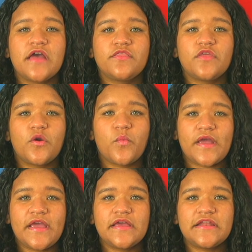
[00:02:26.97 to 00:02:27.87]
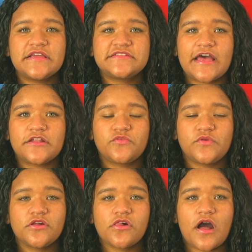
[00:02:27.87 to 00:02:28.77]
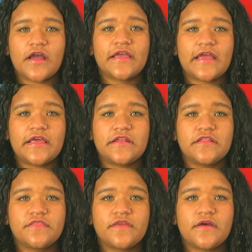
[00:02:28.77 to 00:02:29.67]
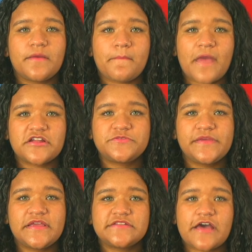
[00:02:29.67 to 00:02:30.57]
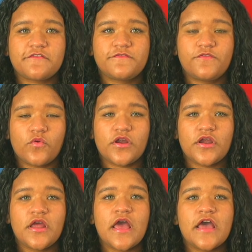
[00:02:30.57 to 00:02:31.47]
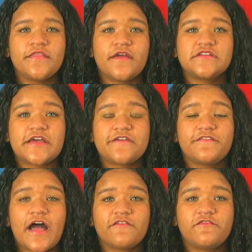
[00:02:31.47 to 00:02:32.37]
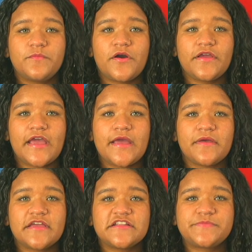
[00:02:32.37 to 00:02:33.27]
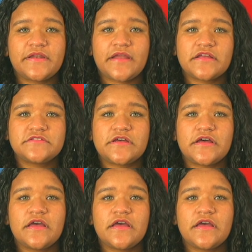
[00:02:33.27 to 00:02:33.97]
The weigh-in is at 3 o'clock and the match begins at 4. There is a flag football game against Bonanza.